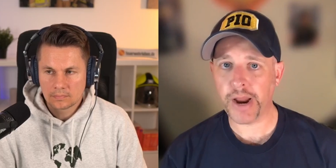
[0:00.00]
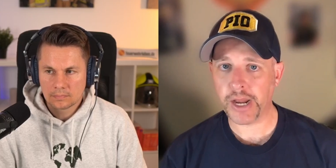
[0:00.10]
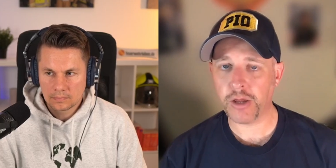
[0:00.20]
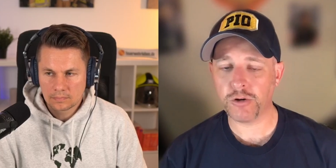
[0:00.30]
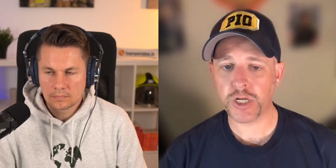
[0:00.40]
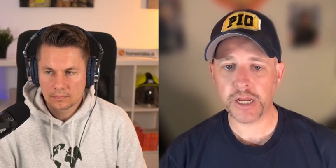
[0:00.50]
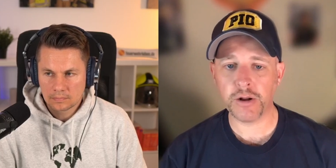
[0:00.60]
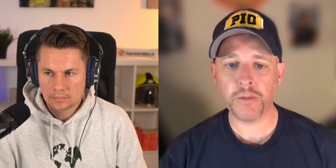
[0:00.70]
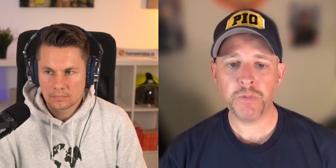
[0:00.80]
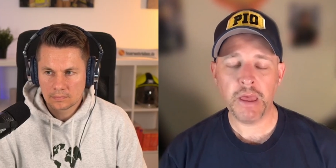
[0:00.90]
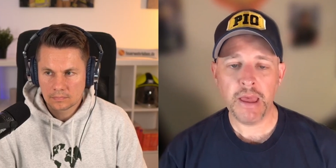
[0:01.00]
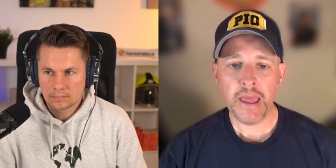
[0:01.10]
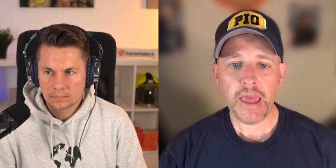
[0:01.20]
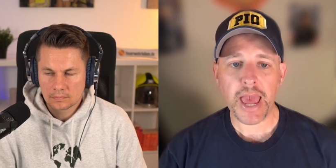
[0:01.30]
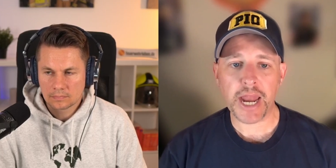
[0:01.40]
Speaker 1: radio channel.
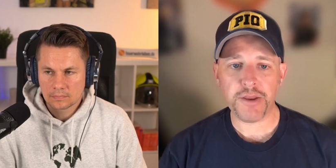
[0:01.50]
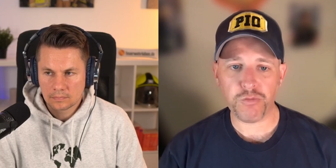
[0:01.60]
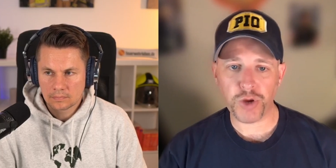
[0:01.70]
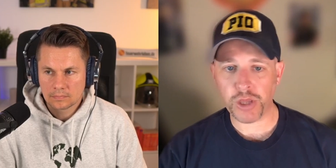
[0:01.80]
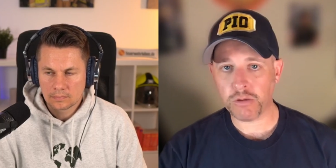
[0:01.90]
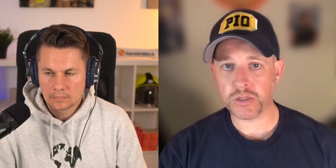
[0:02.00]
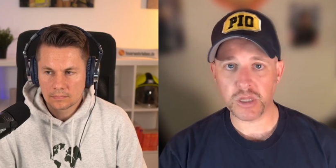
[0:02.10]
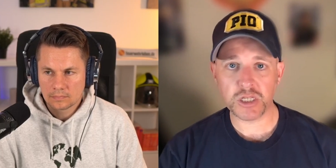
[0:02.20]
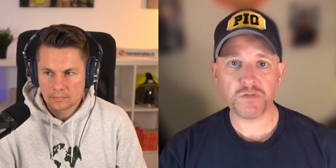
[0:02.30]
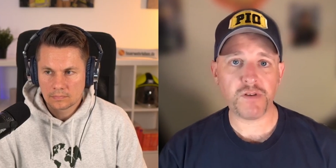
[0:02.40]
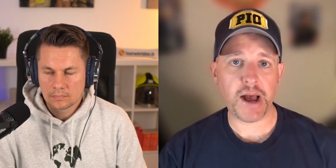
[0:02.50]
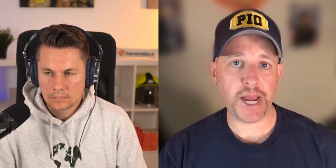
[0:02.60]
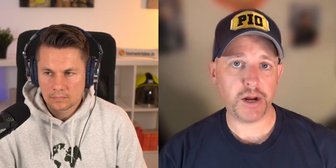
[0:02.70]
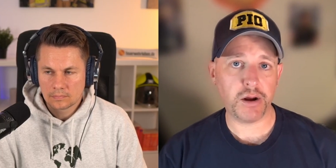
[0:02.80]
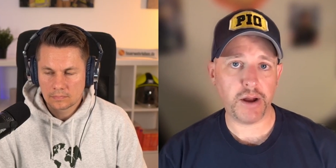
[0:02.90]
And if we use this
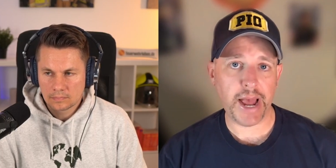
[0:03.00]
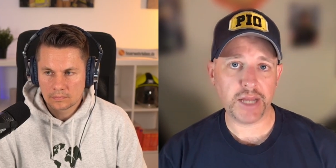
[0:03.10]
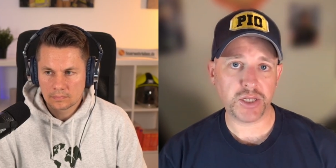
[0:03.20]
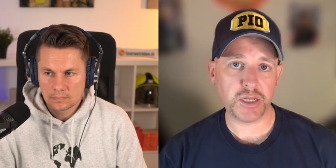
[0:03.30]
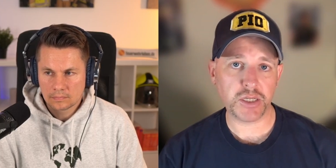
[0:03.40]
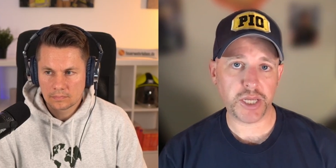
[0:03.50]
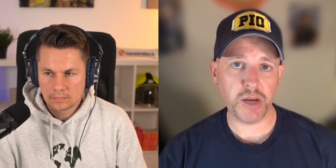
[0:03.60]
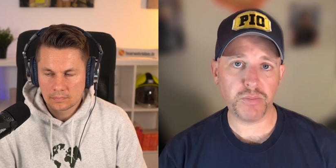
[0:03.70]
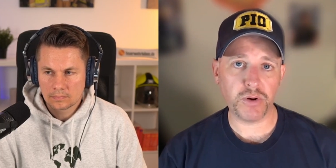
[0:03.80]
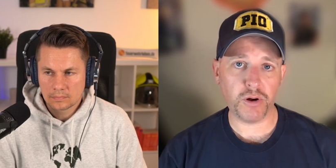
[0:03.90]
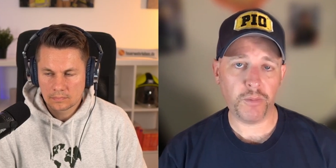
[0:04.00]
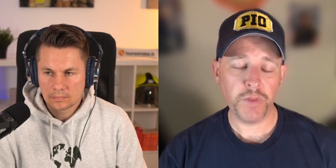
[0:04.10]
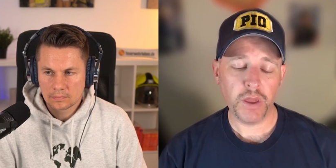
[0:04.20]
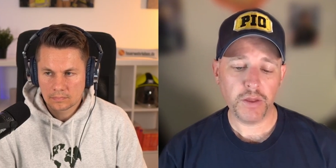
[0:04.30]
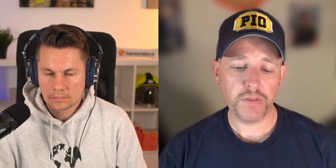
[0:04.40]
fire as an
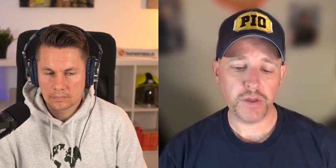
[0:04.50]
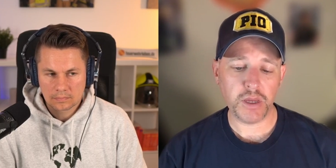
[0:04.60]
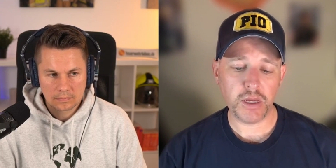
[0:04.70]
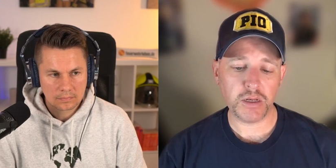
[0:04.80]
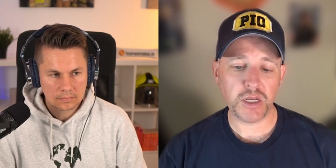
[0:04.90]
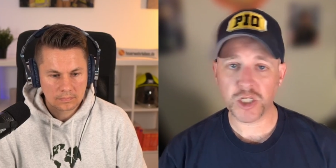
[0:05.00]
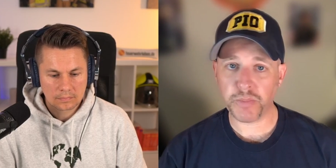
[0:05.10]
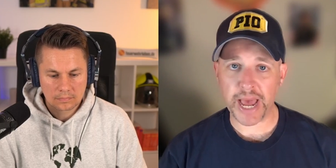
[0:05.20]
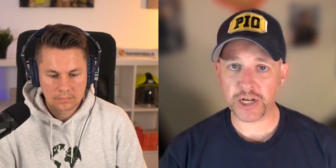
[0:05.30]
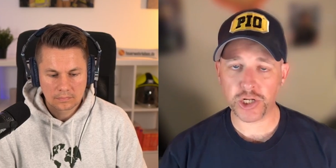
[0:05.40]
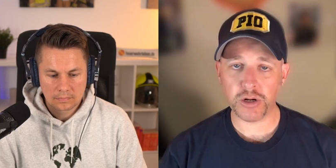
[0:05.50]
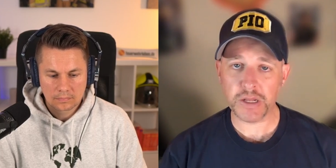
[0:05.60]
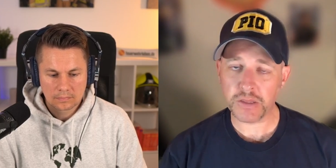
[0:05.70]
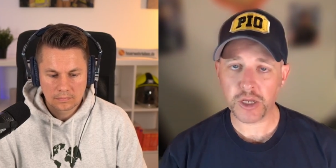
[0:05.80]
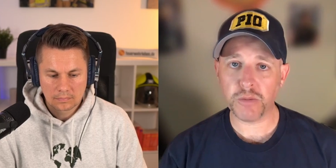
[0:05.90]
example, the dispatcher
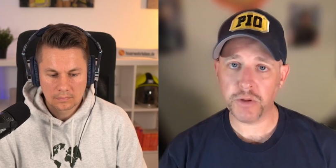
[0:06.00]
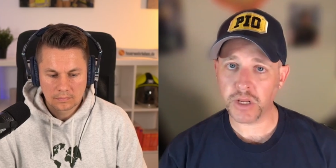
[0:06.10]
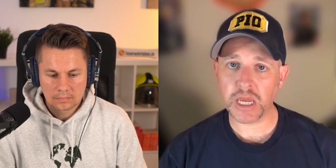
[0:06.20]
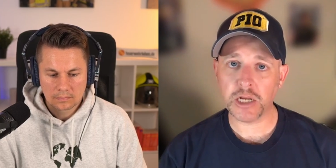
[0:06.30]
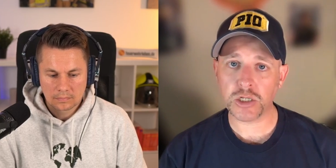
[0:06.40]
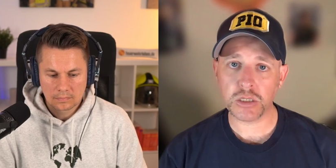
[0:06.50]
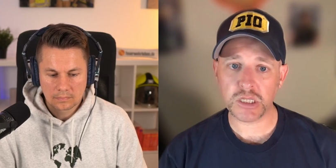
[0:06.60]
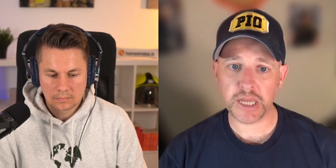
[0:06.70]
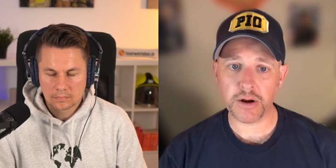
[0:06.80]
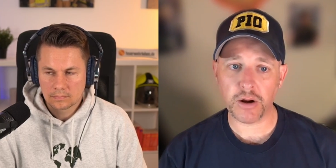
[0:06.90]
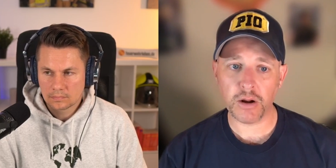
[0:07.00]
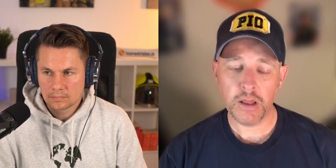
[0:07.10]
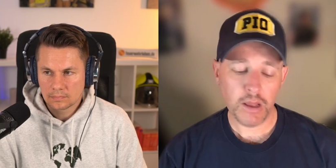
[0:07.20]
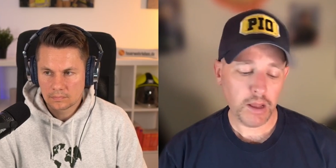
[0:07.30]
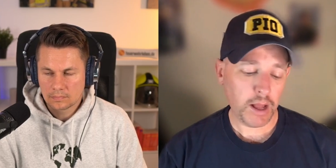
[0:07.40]
in the communications center
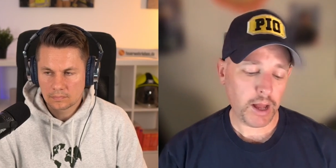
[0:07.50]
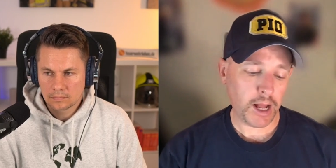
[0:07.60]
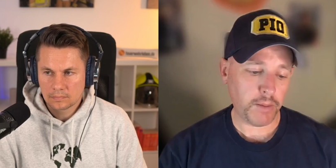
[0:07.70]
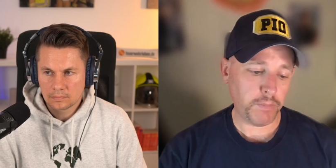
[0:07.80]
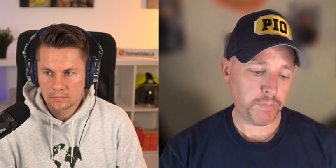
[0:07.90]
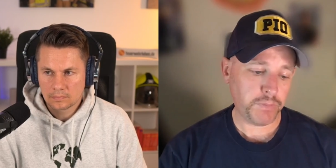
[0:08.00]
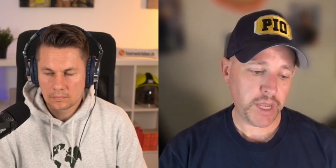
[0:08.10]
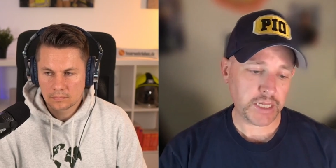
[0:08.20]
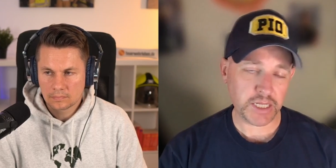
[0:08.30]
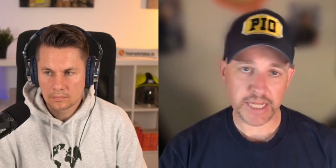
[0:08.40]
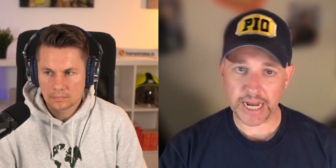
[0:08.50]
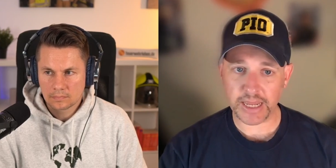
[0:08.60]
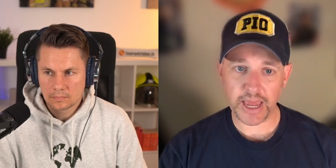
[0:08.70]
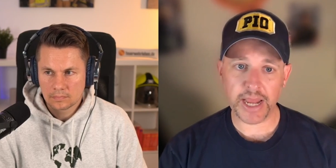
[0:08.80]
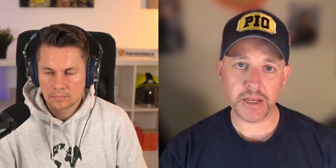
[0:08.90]
um, is
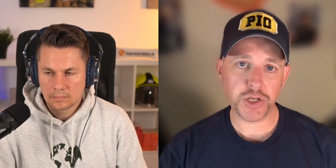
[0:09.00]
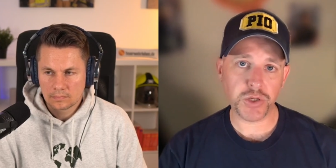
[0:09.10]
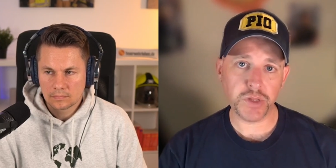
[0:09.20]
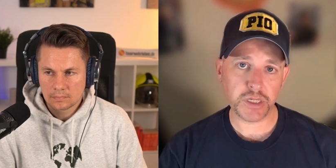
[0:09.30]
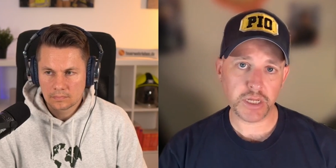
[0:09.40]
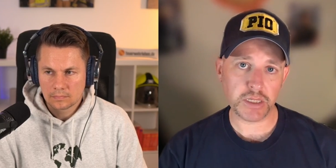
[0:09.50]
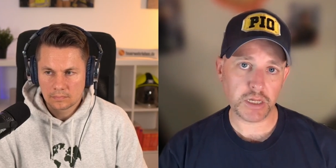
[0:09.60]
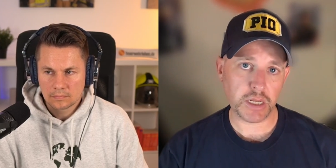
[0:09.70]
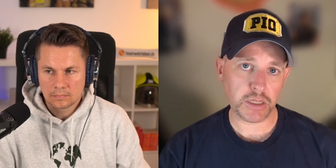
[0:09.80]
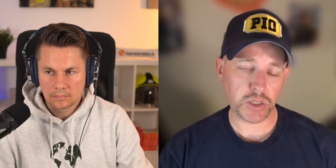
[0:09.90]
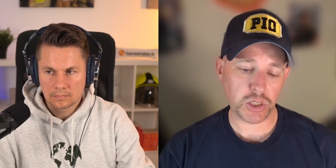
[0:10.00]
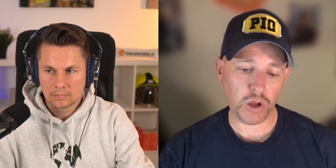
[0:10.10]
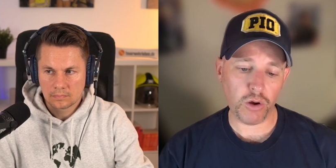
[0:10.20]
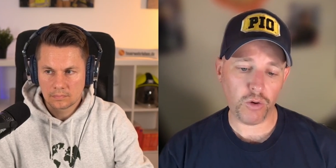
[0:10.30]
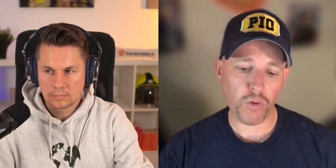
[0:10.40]
dedicated to this incident.
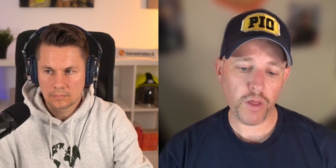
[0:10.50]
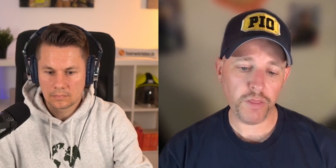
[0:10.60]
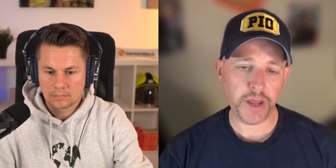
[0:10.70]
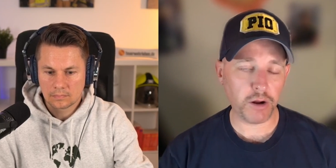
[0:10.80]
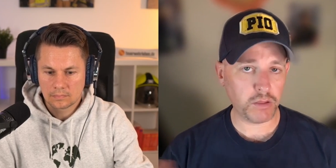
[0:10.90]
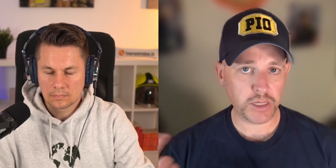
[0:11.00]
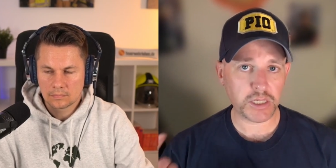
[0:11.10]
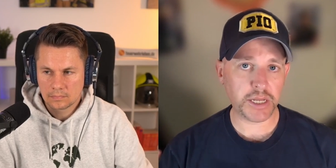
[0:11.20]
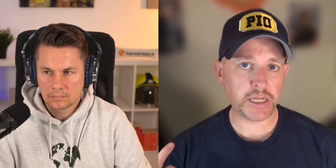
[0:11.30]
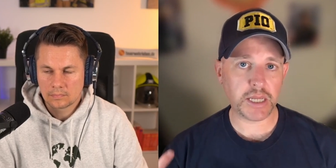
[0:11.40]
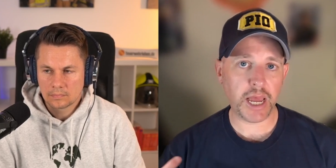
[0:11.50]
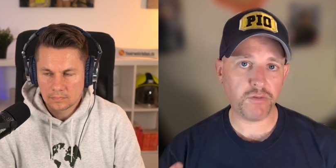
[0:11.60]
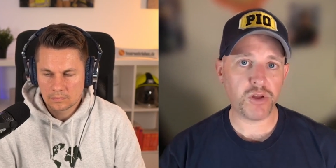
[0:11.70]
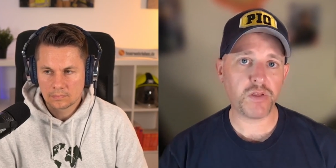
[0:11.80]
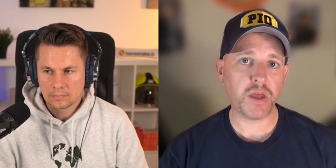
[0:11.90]
So they're listening to
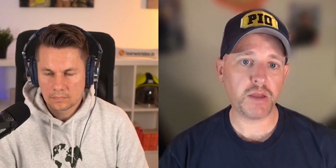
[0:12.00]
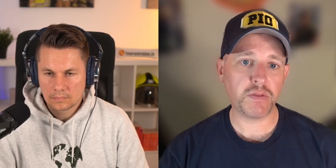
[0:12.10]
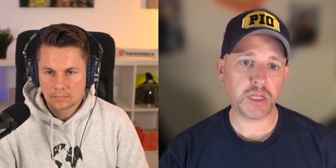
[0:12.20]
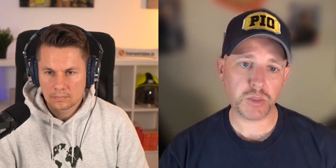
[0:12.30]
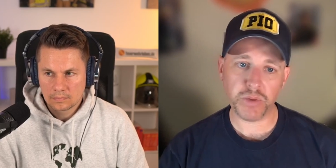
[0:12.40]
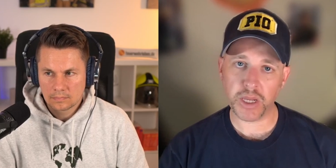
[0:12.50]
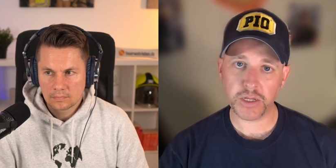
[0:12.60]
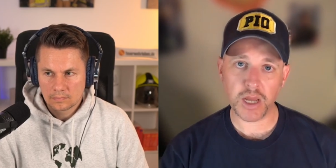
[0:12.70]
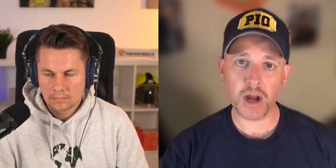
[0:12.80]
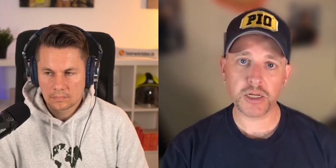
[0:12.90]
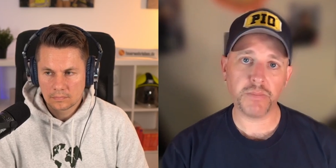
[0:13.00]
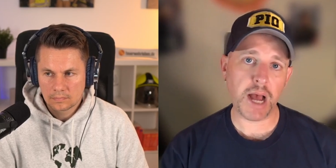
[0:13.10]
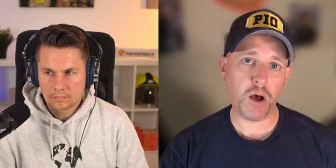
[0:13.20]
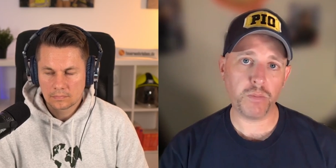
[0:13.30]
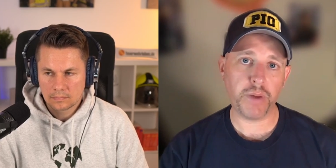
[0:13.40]
everything that's being talked
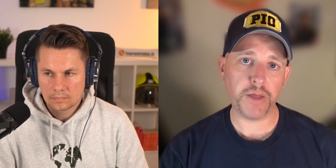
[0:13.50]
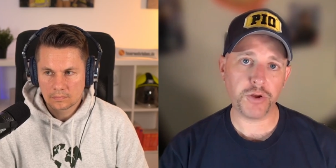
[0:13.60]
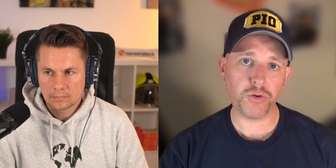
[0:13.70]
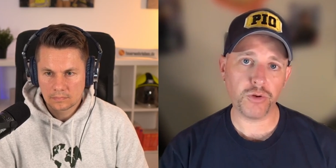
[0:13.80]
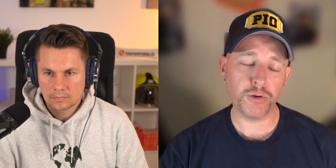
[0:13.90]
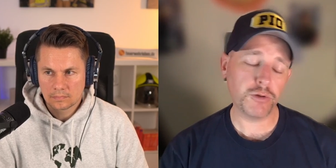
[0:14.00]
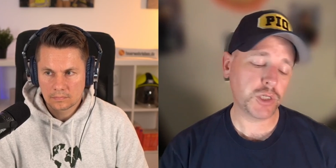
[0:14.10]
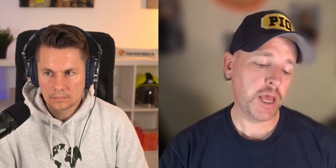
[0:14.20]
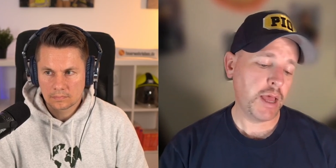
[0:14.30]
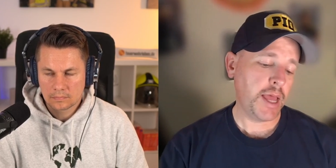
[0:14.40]
about by the crews